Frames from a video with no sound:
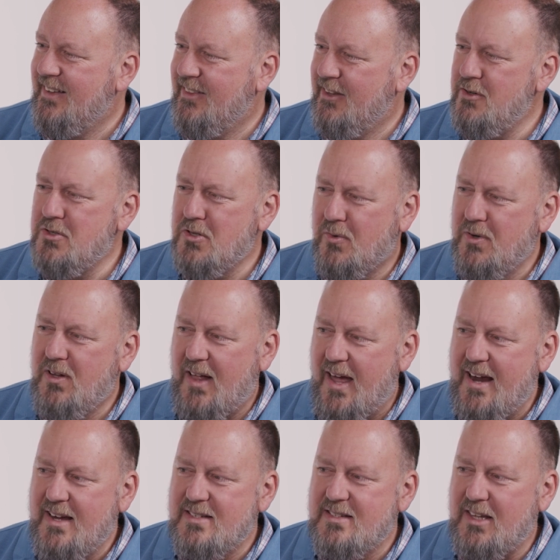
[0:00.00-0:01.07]
real
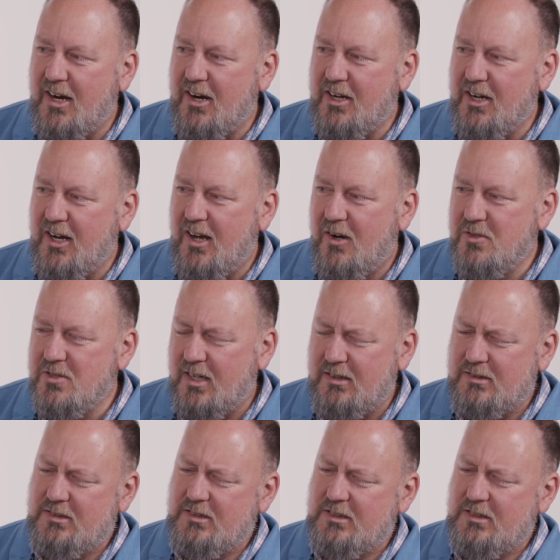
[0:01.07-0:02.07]
angst there, it was like,